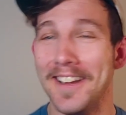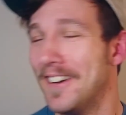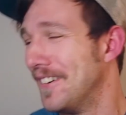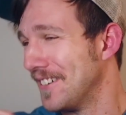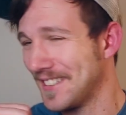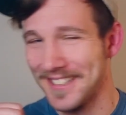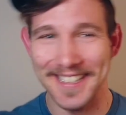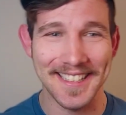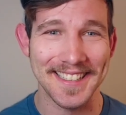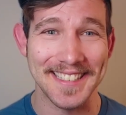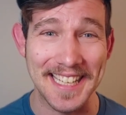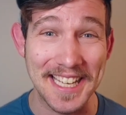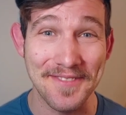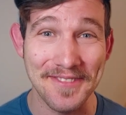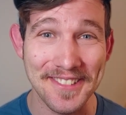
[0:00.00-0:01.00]
That's an
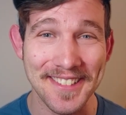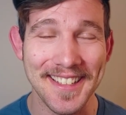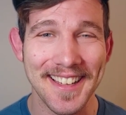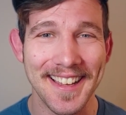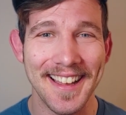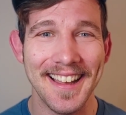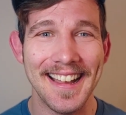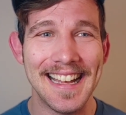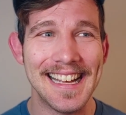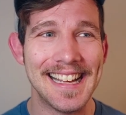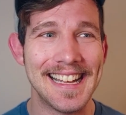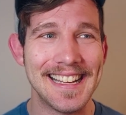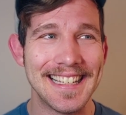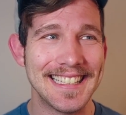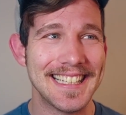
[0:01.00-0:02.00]
example.
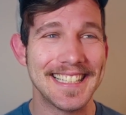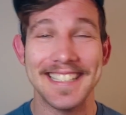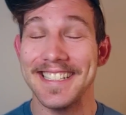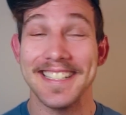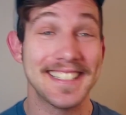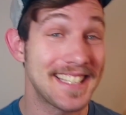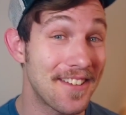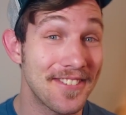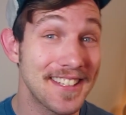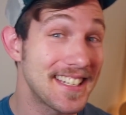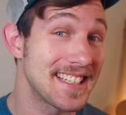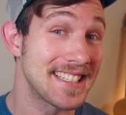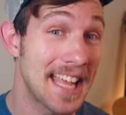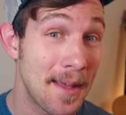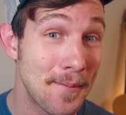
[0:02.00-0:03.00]
Definitely an
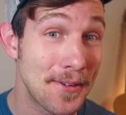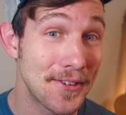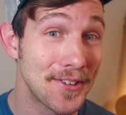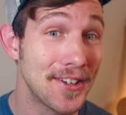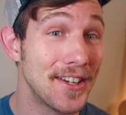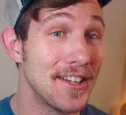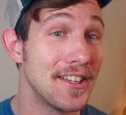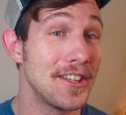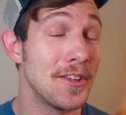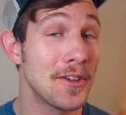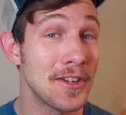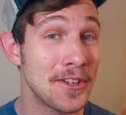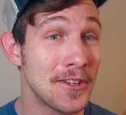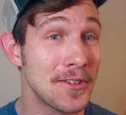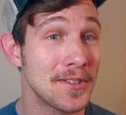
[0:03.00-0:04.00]
example you
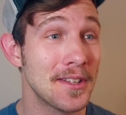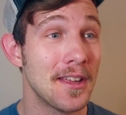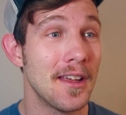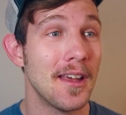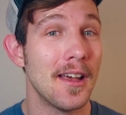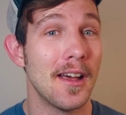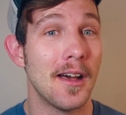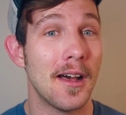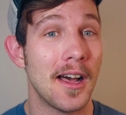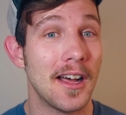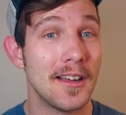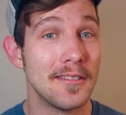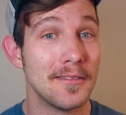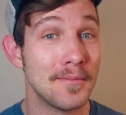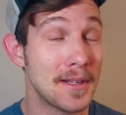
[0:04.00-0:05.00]
can use.
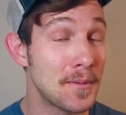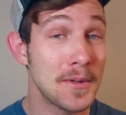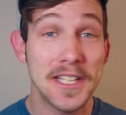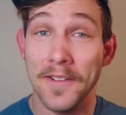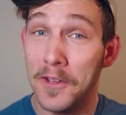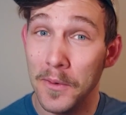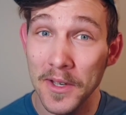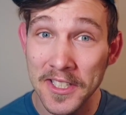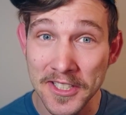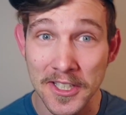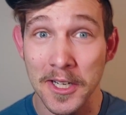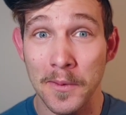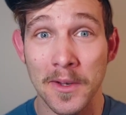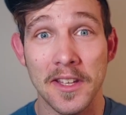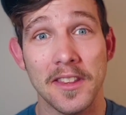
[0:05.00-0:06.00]
But we definitely want to
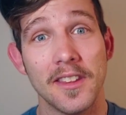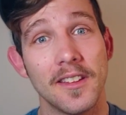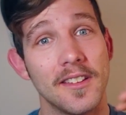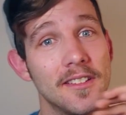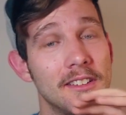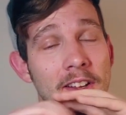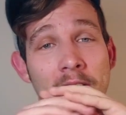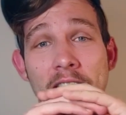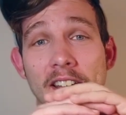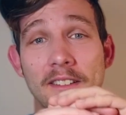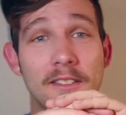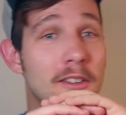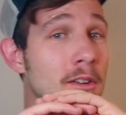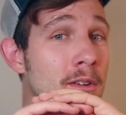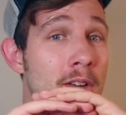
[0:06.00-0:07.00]
start with, okay,
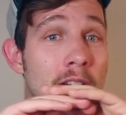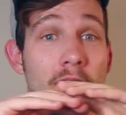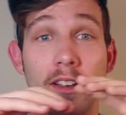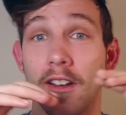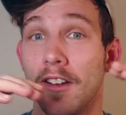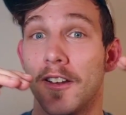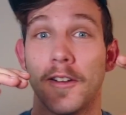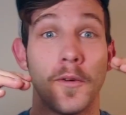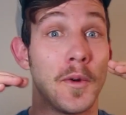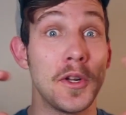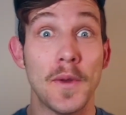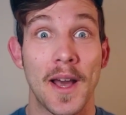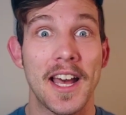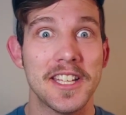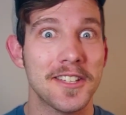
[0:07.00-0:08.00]
when you
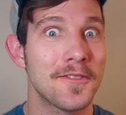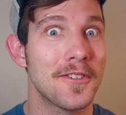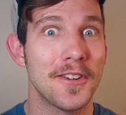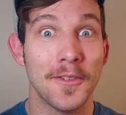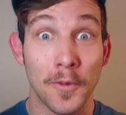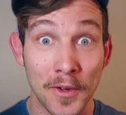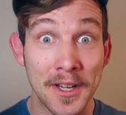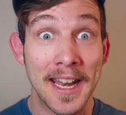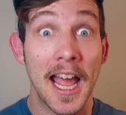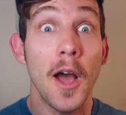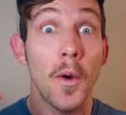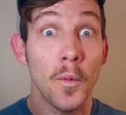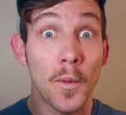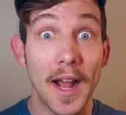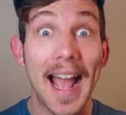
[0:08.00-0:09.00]
ask for, now
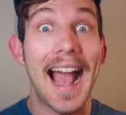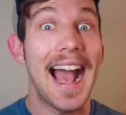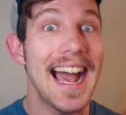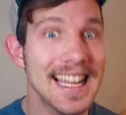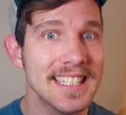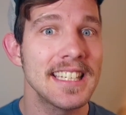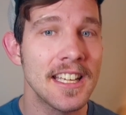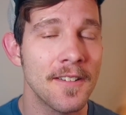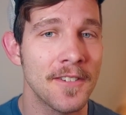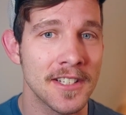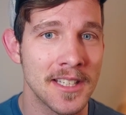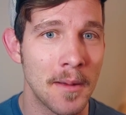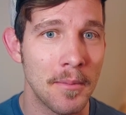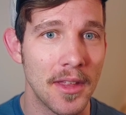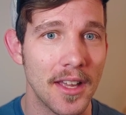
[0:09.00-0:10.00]
we're asking for
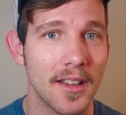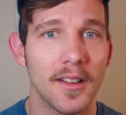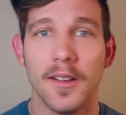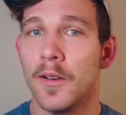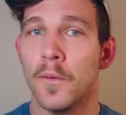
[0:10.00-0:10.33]
something.